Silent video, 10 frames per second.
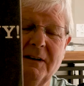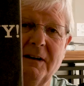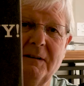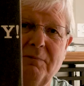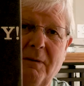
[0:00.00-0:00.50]
I
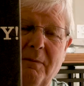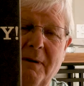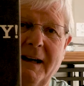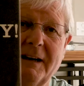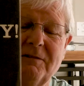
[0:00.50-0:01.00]
mean, it's
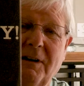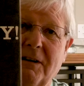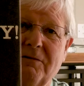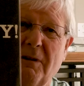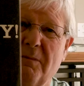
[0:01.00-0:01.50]
probably
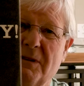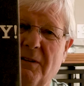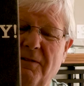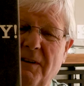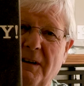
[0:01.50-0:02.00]
electronic drums, I
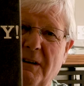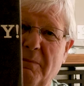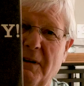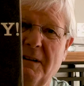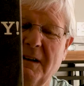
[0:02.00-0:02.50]
fear,
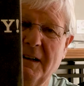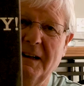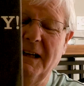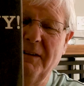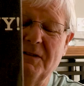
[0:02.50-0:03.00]
but
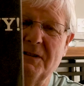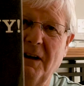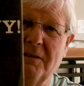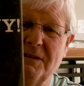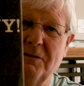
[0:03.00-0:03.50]
even
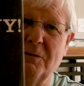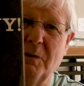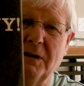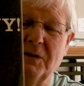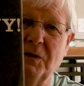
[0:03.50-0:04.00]
so, still
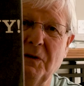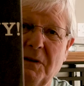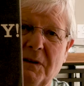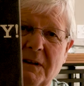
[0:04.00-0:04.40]
quite good.